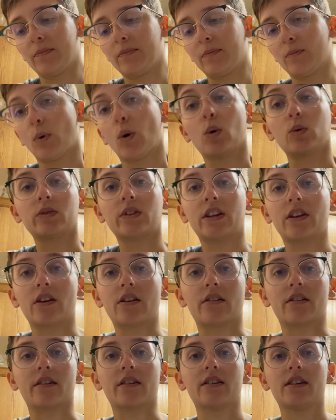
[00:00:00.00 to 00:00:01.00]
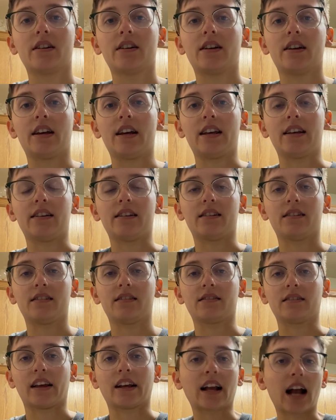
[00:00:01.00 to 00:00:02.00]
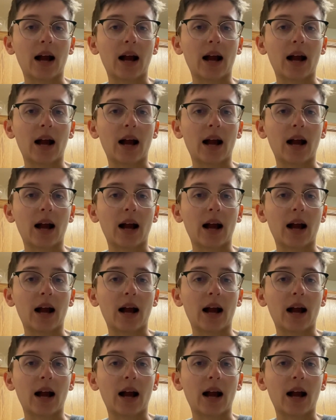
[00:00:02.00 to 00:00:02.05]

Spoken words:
old theater, and like,